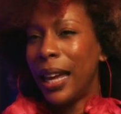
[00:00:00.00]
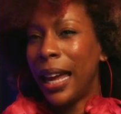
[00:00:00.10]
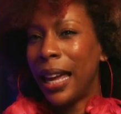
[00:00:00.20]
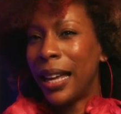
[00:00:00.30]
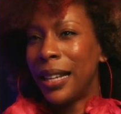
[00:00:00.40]

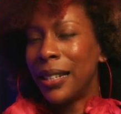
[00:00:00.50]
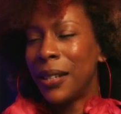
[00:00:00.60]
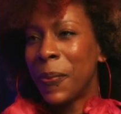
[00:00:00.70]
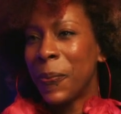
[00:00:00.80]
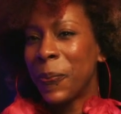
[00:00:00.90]
And
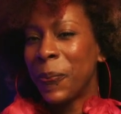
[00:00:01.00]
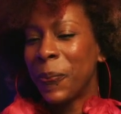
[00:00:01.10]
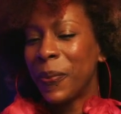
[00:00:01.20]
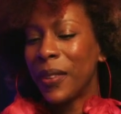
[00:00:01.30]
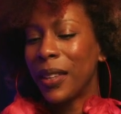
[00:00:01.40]

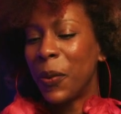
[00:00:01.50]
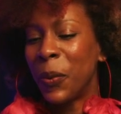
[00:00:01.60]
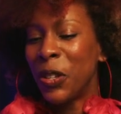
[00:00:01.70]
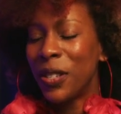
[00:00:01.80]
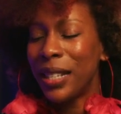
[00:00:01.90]

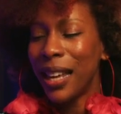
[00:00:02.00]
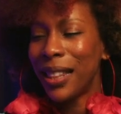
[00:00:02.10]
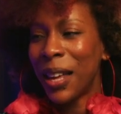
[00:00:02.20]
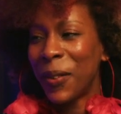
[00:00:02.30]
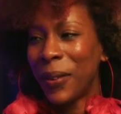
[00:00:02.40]
when you say
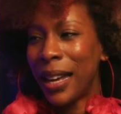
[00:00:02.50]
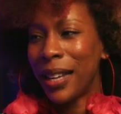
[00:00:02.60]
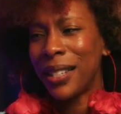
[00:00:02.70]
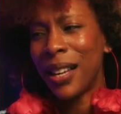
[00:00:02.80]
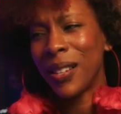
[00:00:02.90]
it that way,
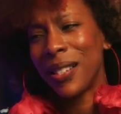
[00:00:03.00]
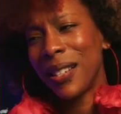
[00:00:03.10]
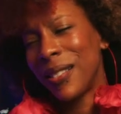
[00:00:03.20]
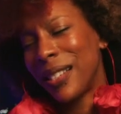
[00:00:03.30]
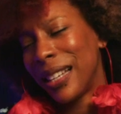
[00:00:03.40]
it sounds
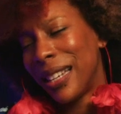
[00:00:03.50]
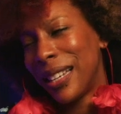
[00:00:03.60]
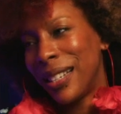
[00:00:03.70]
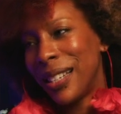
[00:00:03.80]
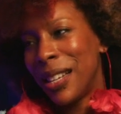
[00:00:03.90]
so sad.